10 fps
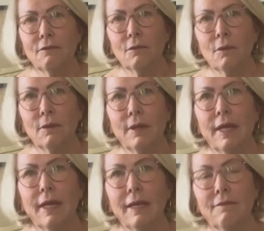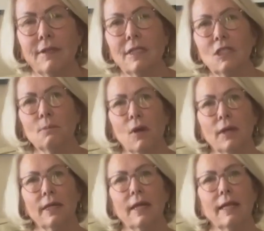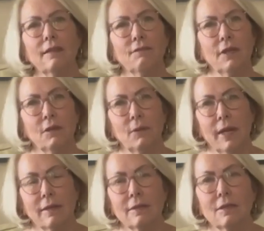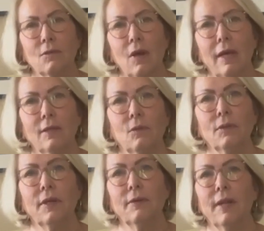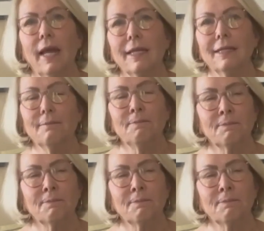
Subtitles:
for a vintage market at the fairgrounds in Raleigh, North Carolina.